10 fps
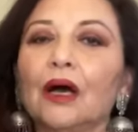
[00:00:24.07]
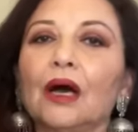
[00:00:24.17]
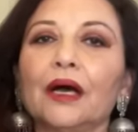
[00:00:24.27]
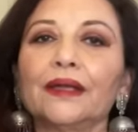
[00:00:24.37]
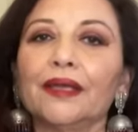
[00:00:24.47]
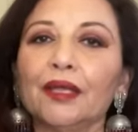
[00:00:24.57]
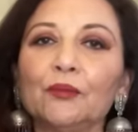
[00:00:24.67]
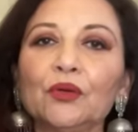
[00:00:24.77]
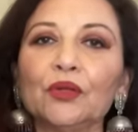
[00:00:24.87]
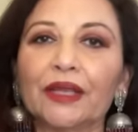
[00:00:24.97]
On
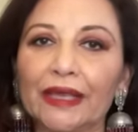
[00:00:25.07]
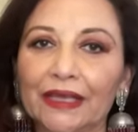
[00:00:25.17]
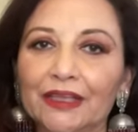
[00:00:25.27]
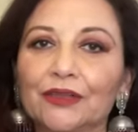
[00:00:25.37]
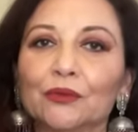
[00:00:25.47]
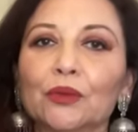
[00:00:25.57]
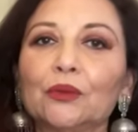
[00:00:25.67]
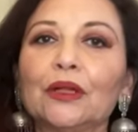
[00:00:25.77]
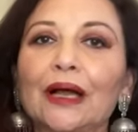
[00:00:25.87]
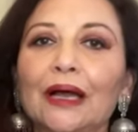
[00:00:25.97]
April 8th, we
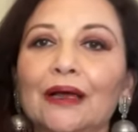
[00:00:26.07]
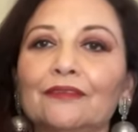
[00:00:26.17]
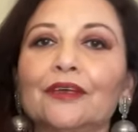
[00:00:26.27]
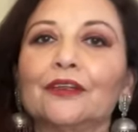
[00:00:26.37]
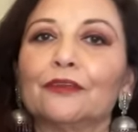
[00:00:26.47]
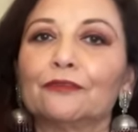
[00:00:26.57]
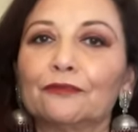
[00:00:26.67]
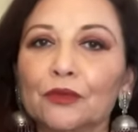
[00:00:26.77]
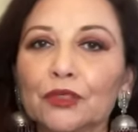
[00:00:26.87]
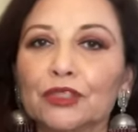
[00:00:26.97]
will have the
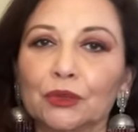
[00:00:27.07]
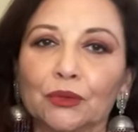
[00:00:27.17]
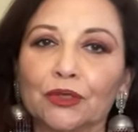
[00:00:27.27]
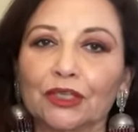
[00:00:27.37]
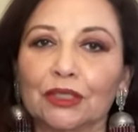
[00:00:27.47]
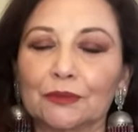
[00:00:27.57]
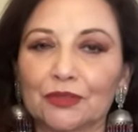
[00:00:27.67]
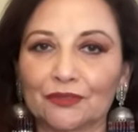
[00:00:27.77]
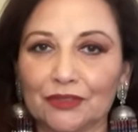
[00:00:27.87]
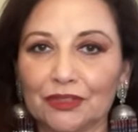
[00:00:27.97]
first solar eclipse
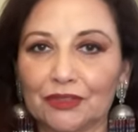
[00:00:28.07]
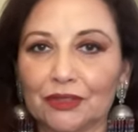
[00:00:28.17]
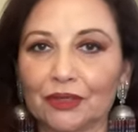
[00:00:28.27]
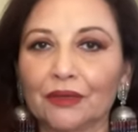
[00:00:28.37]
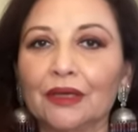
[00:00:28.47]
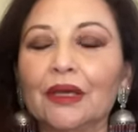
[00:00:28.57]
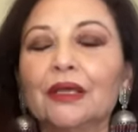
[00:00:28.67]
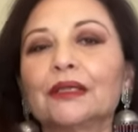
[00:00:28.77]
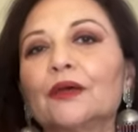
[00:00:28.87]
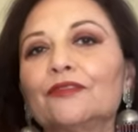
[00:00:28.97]
of this year.
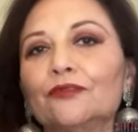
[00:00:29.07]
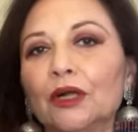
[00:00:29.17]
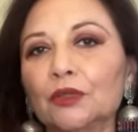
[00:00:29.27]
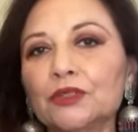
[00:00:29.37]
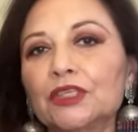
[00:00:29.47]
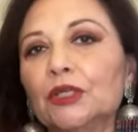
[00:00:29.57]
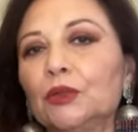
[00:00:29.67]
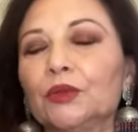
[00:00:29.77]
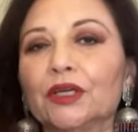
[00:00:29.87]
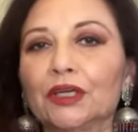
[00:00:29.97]
Now it follows the
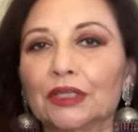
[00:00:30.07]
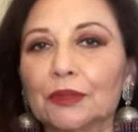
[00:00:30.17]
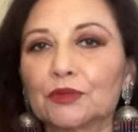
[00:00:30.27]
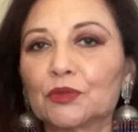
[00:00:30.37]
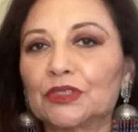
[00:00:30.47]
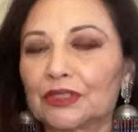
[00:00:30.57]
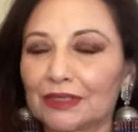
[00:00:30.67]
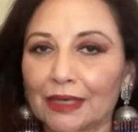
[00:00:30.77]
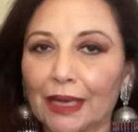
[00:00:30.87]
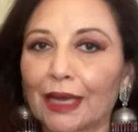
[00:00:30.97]
lunar eclipse we just
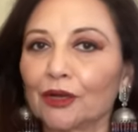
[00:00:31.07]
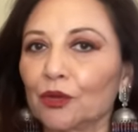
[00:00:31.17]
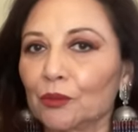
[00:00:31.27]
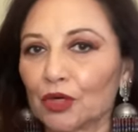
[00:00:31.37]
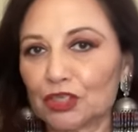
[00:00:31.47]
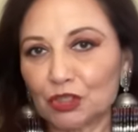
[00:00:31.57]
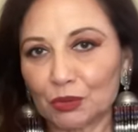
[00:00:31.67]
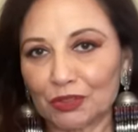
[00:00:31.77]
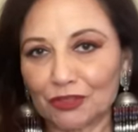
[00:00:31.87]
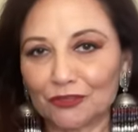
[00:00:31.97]
had on March
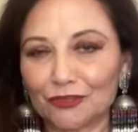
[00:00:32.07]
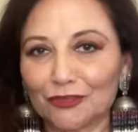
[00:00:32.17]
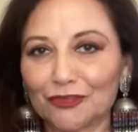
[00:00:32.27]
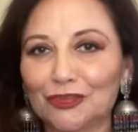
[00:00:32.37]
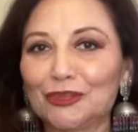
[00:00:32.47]
25th.